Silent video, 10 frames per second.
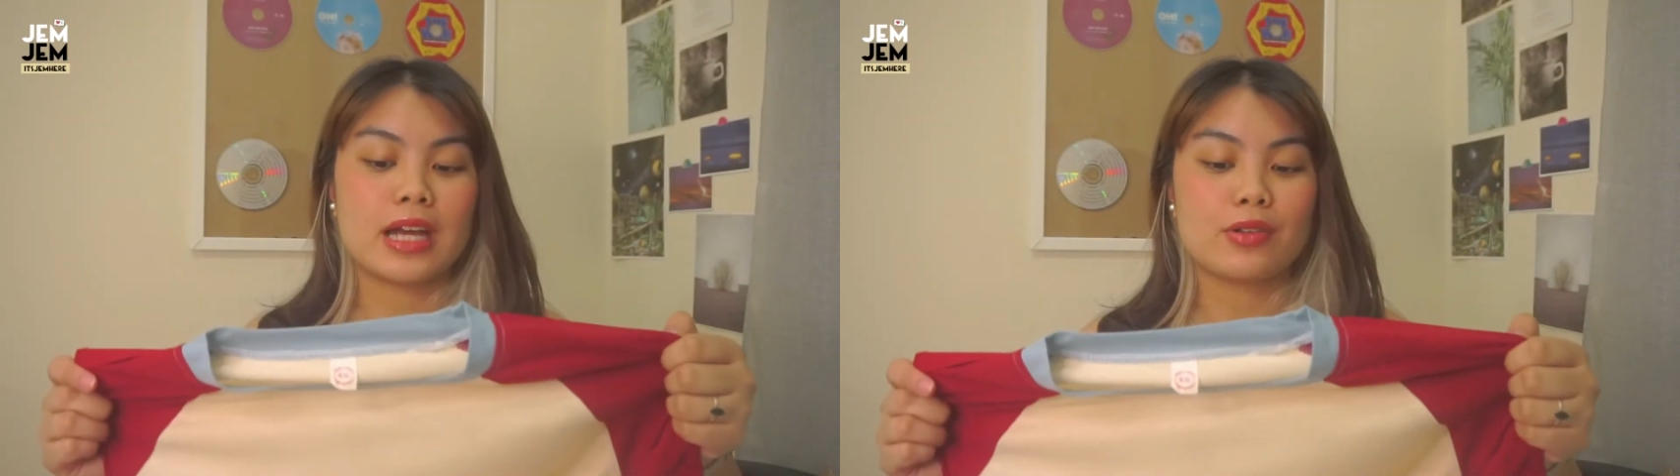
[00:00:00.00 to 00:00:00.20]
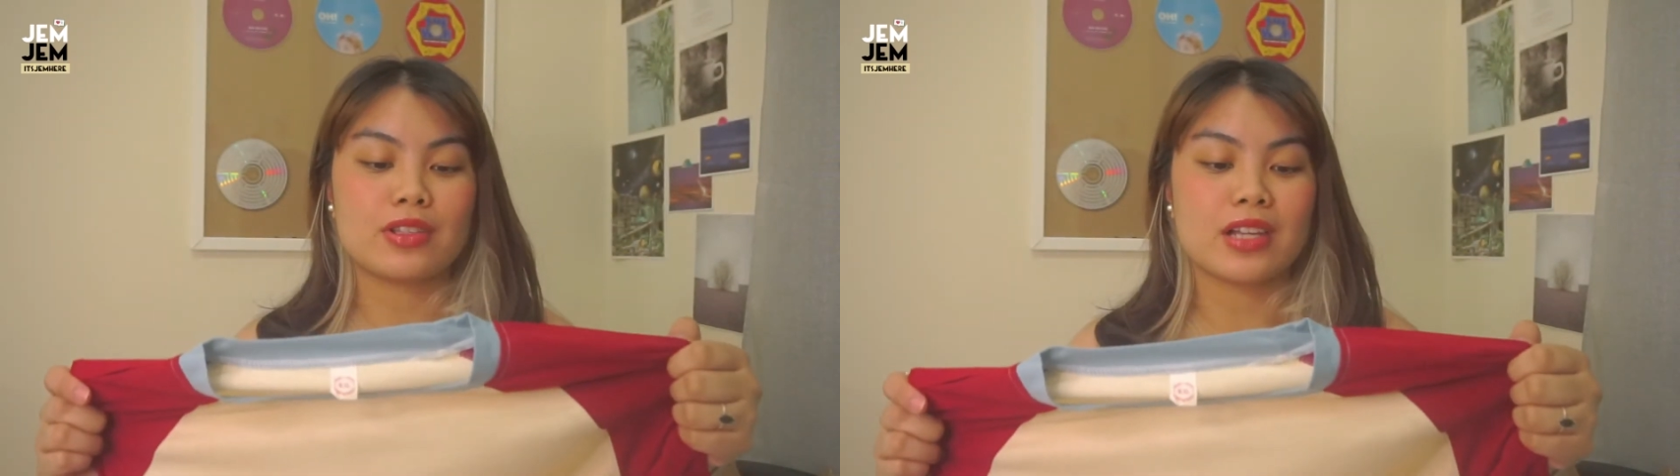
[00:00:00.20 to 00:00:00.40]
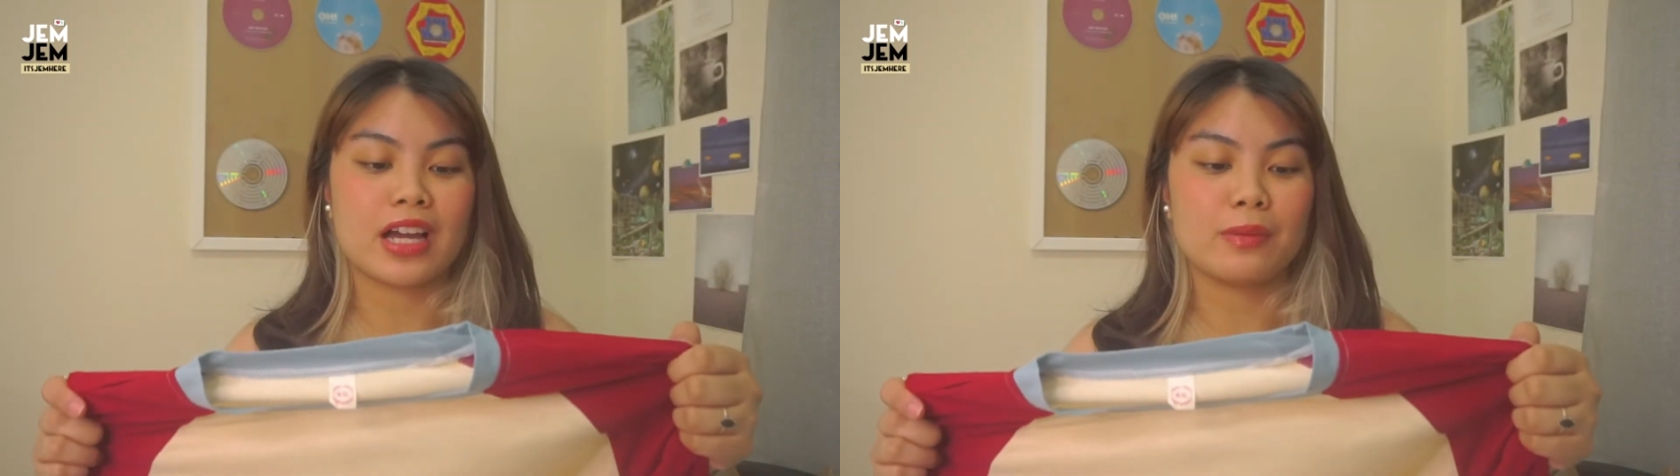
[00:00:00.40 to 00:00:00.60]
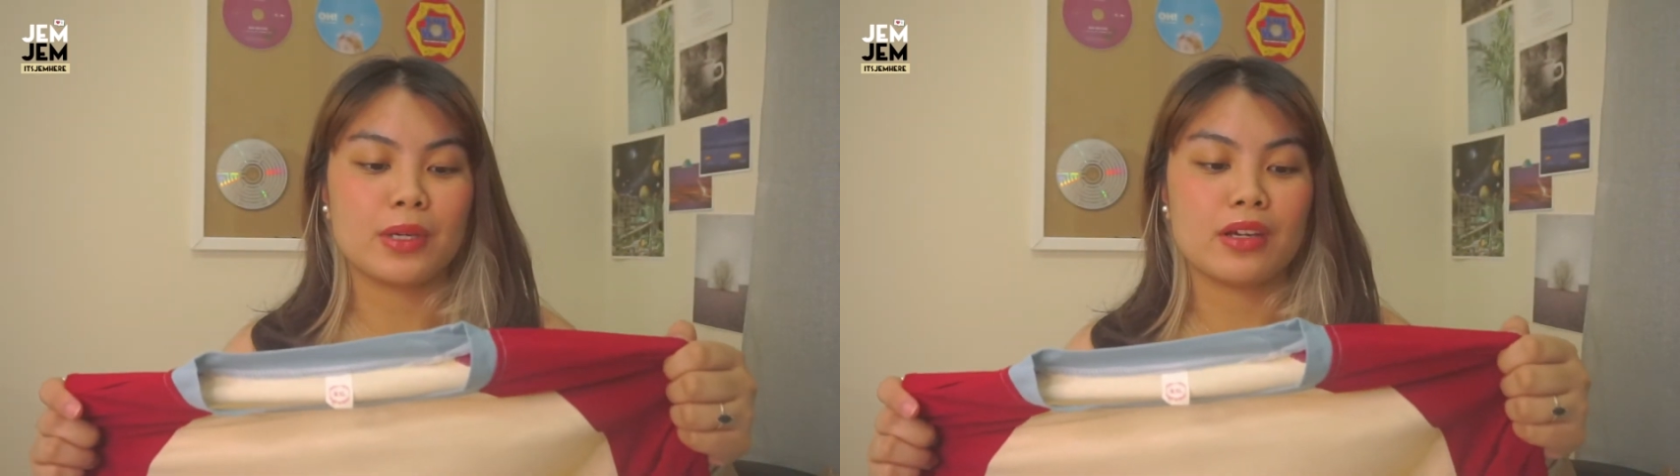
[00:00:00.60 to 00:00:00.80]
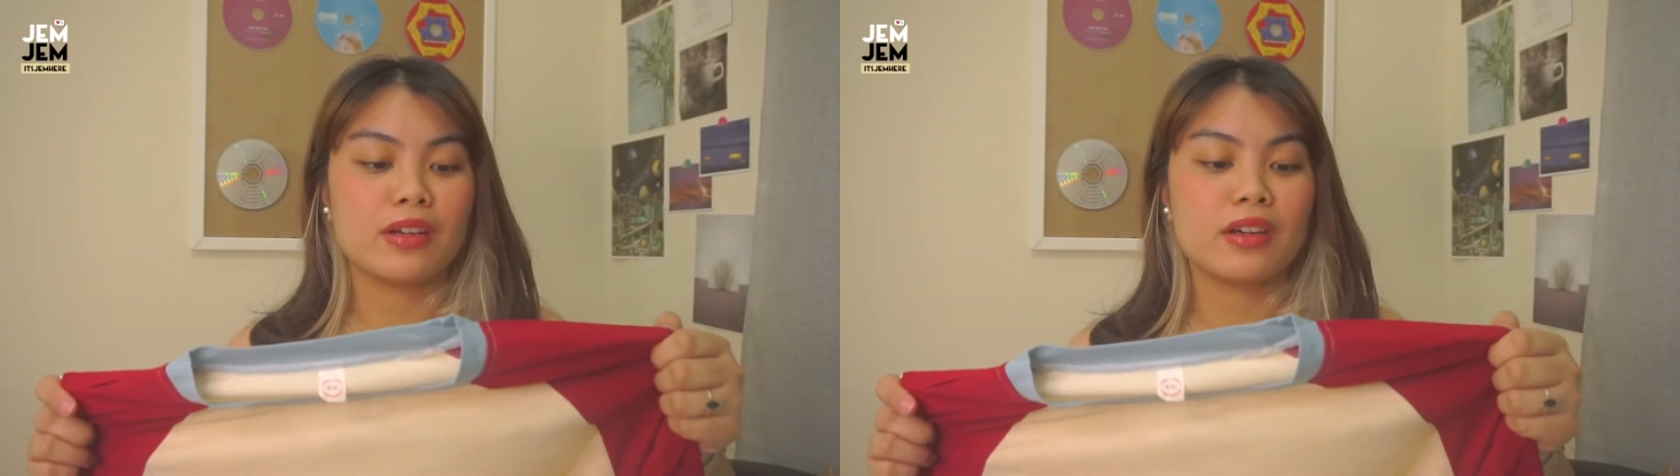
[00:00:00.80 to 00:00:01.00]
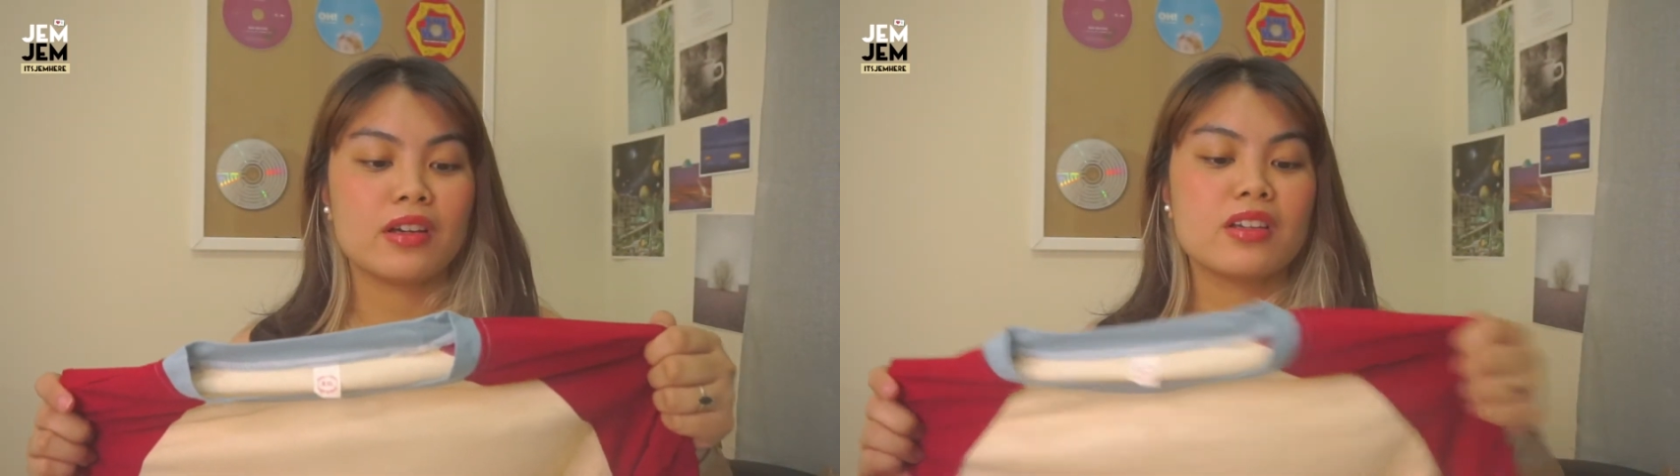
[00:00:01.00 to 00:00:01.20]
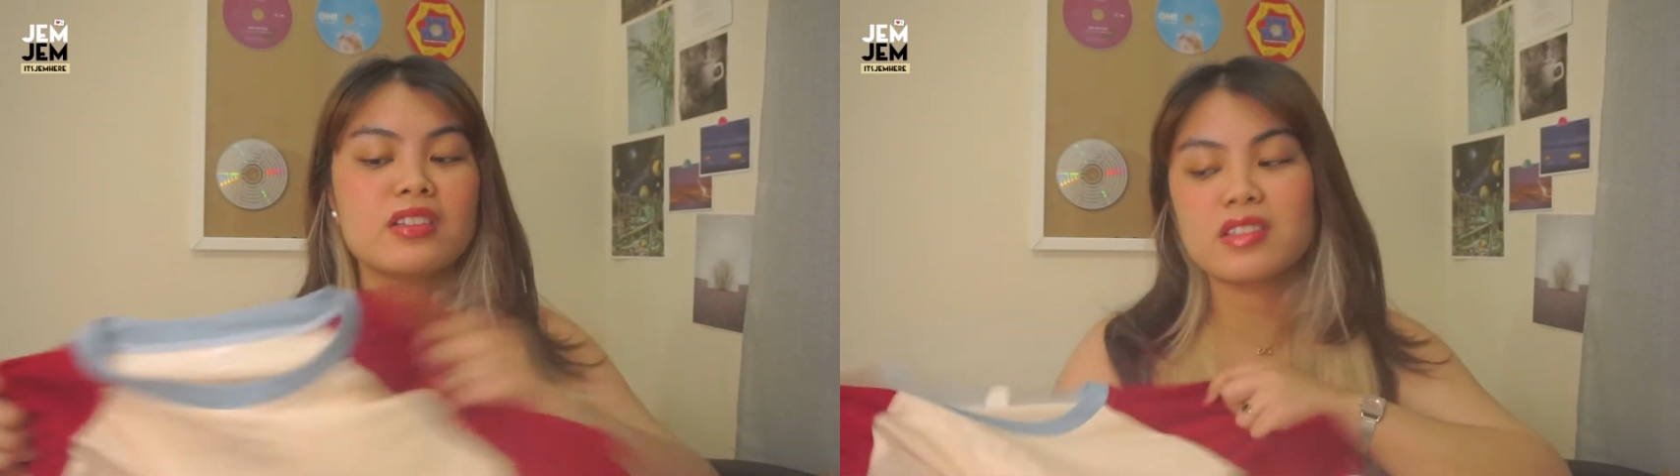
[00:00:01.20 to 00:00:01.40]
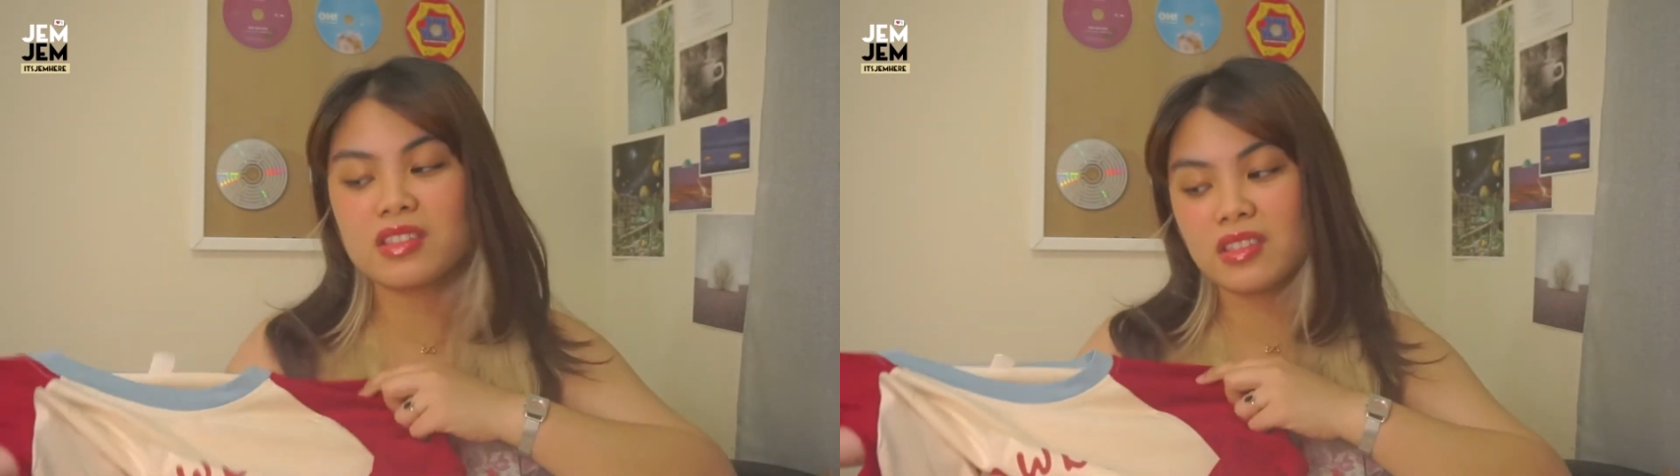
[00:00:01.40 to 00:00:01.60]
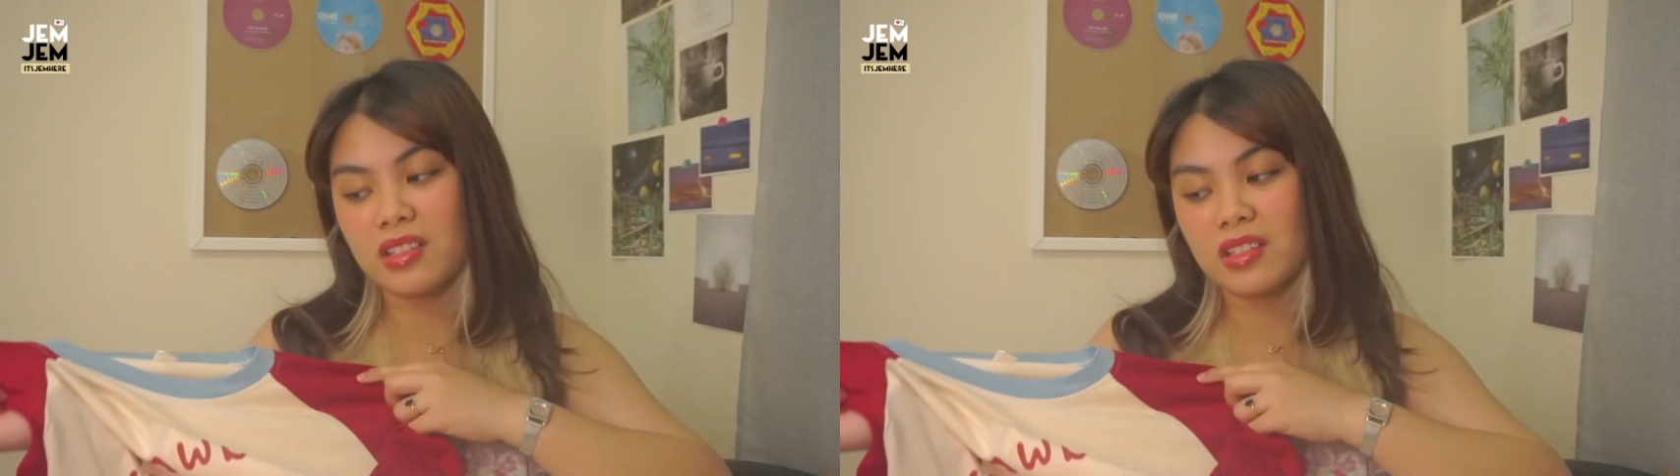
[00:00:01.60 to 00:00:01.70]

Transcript: outside, because